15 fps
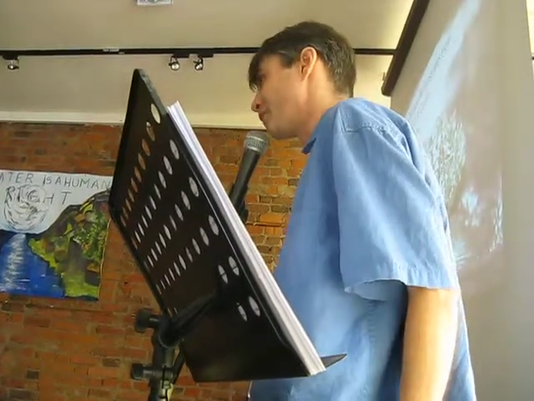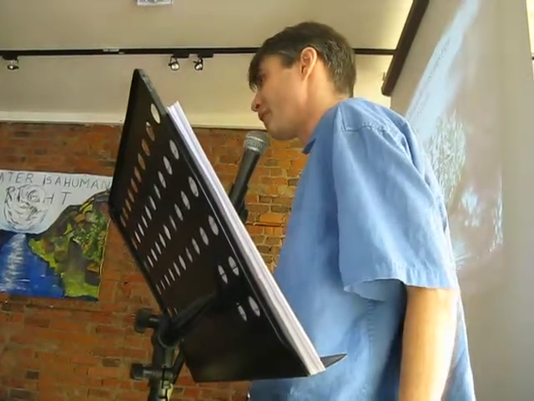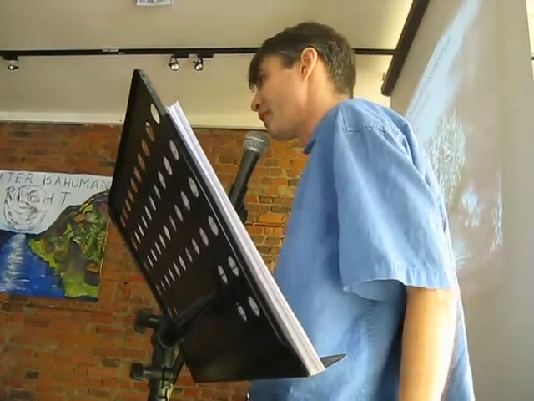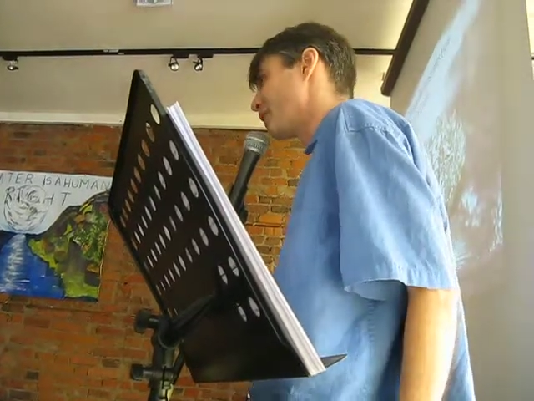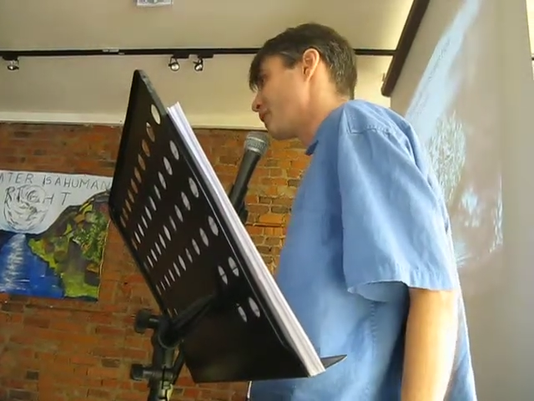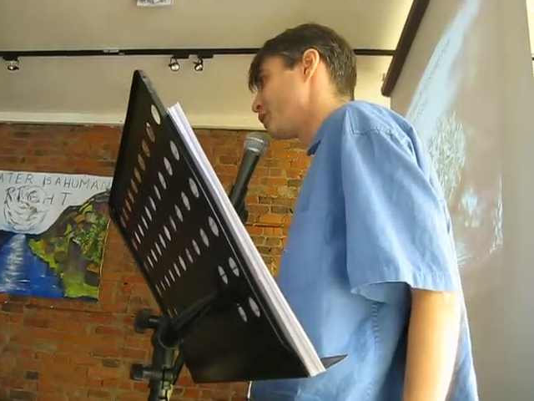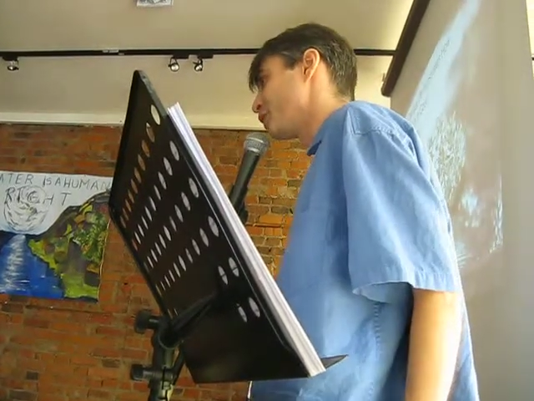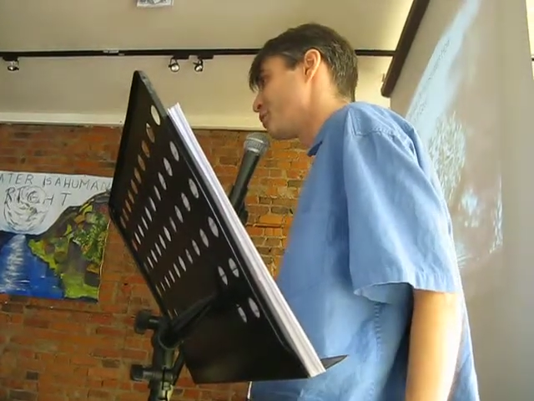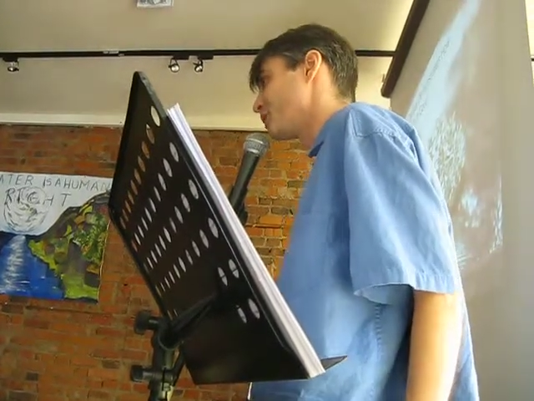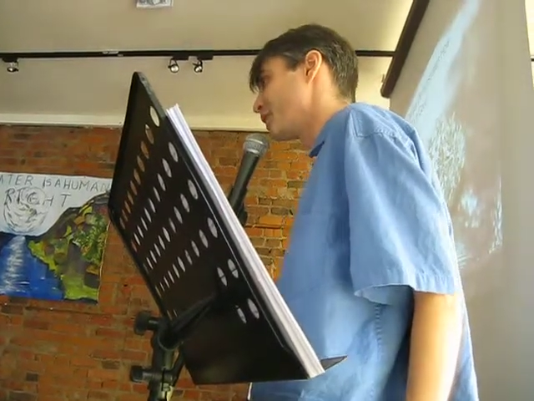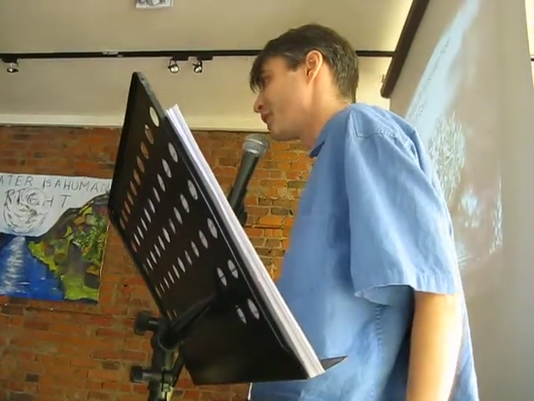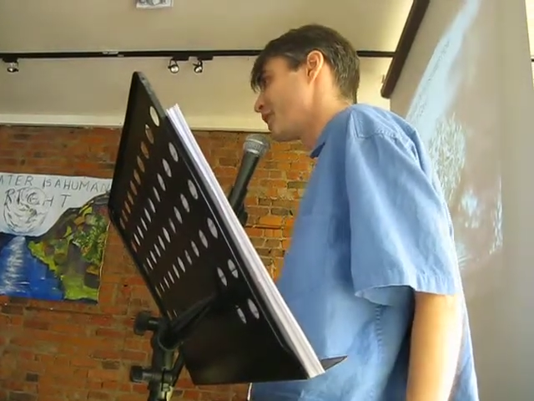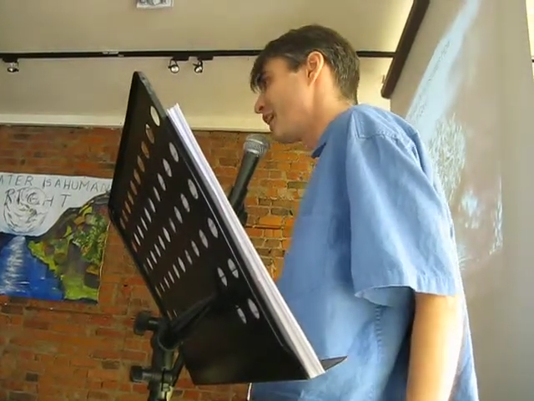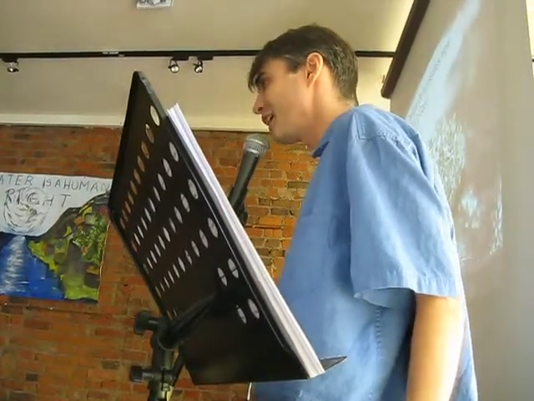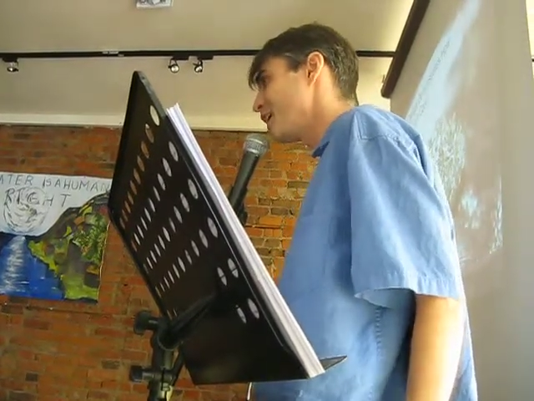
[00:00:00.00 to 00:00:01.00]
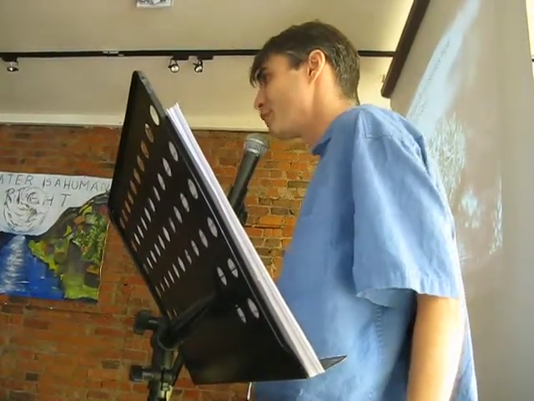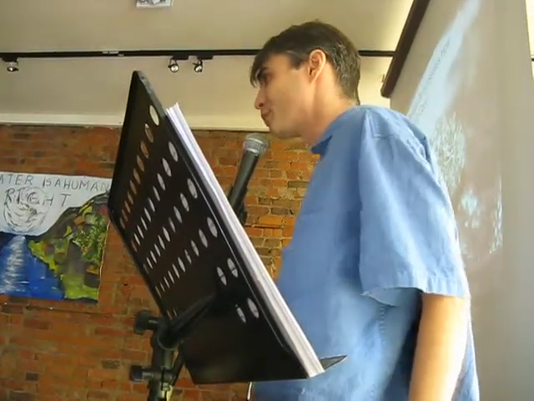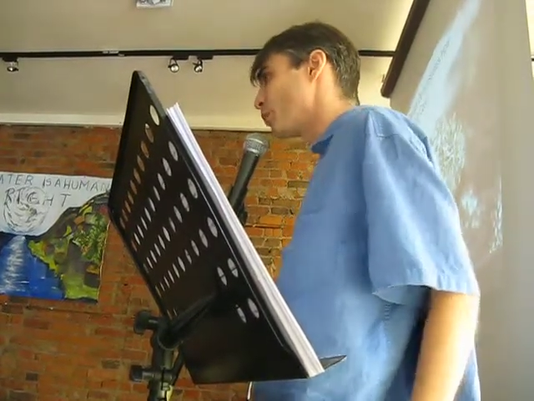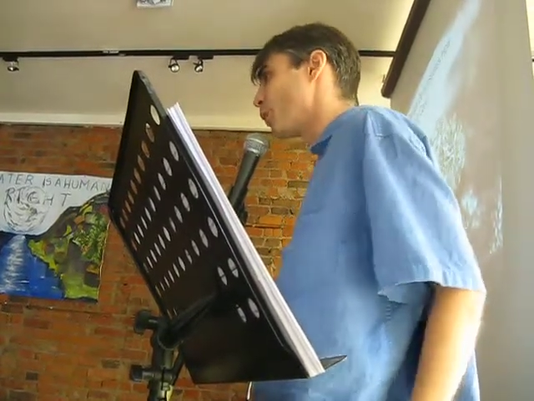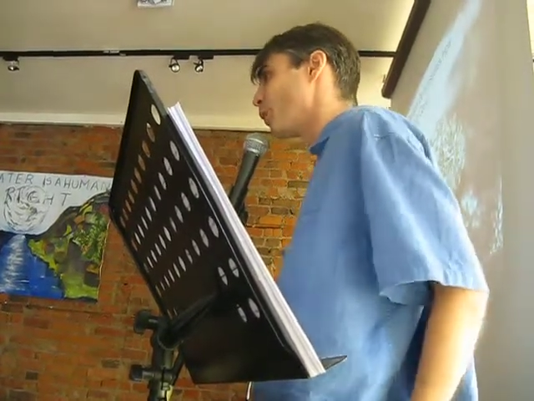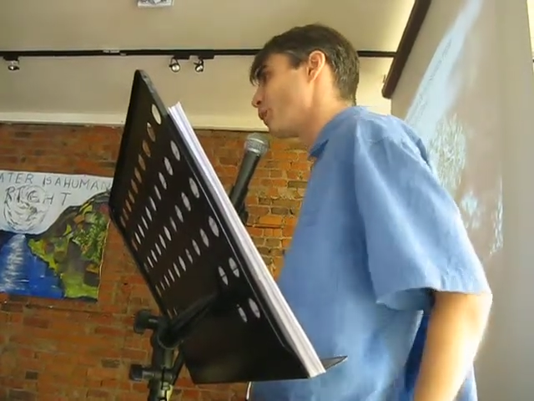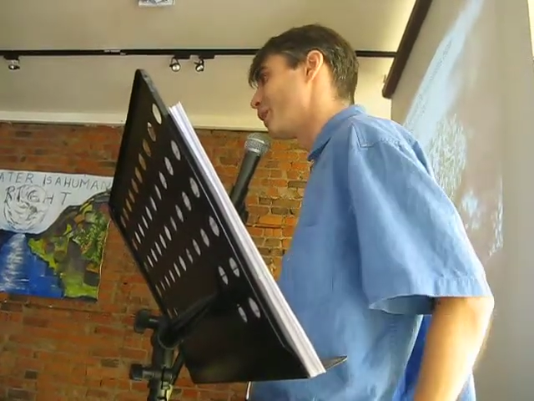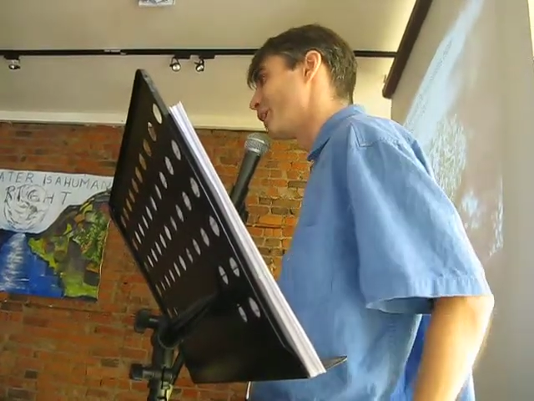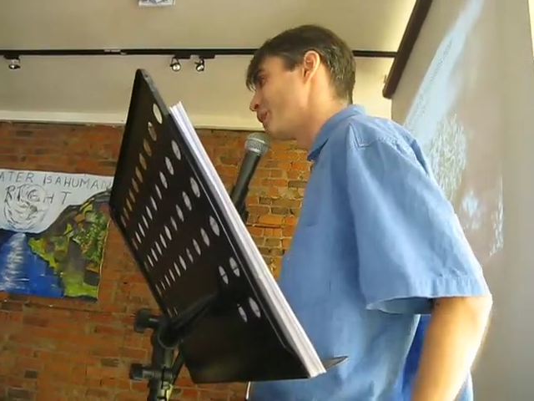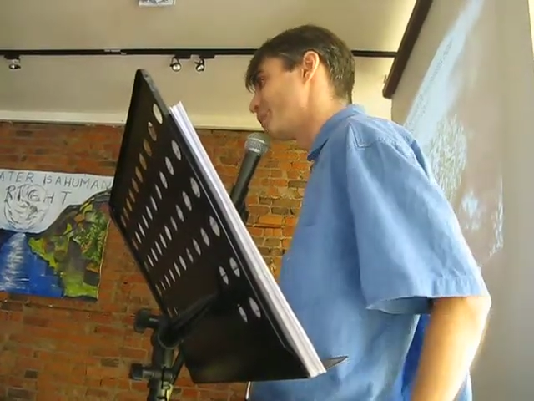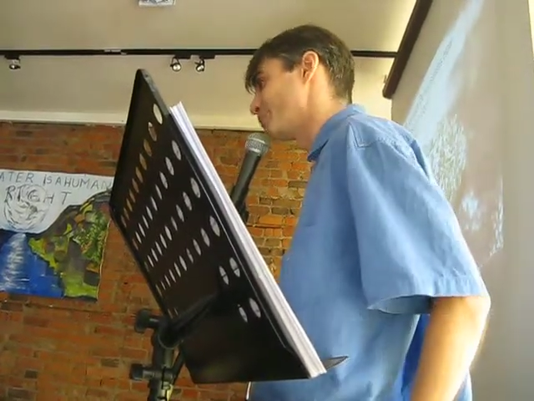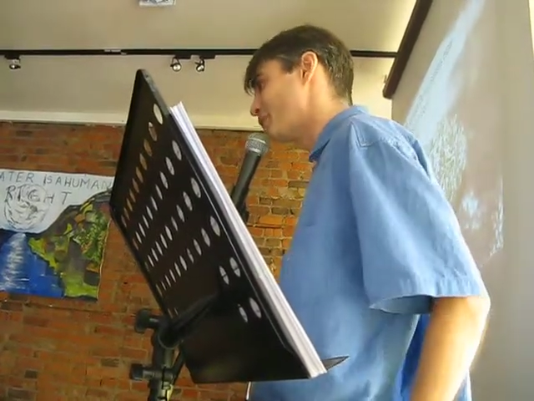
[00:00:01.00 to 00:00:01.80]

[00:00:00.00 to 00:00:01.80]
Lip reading: 500%? Any program,